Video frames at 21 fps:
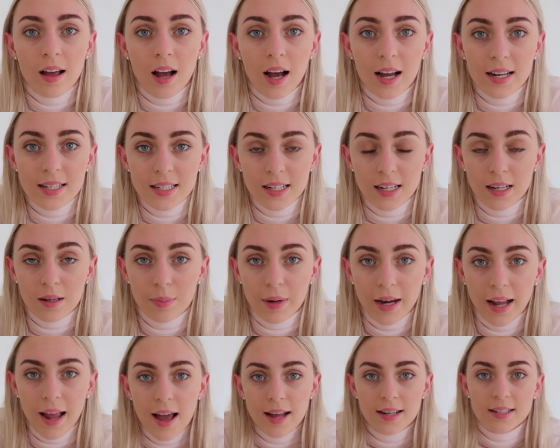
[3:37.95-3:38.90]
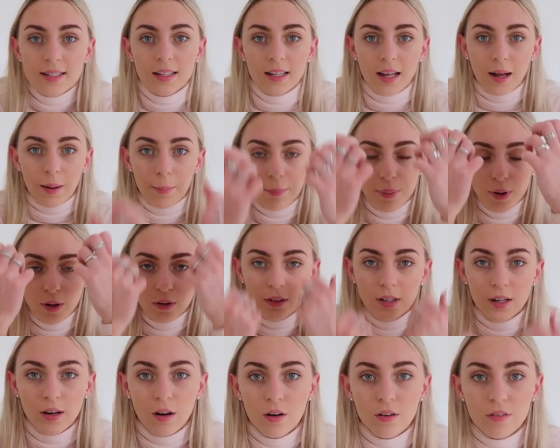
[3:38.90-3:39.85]
I did but I had to like
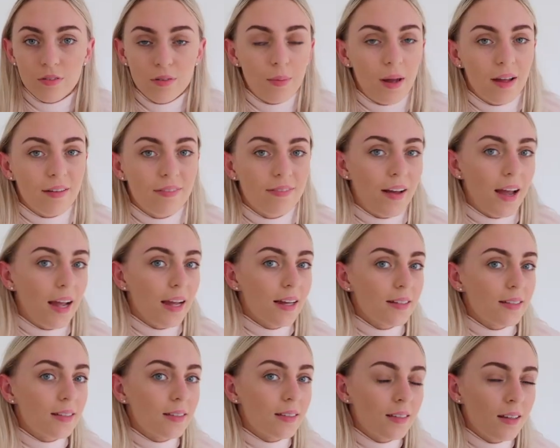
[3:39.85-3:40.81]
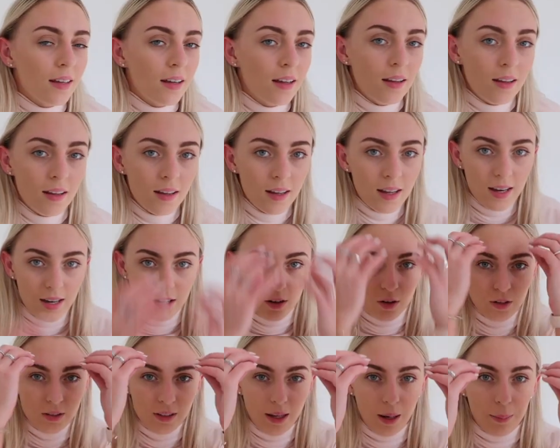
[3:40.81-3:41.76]
pull it over my face and I
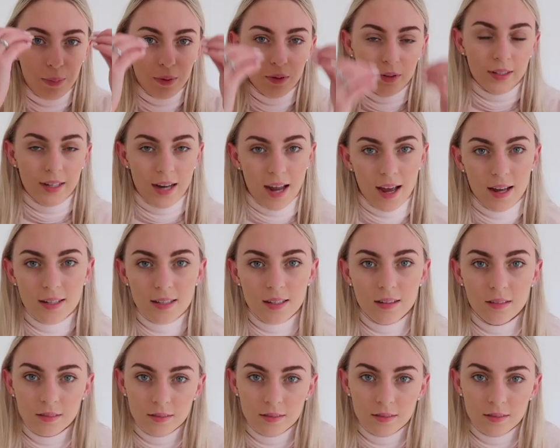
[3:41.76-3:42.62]
couldn't like pull it out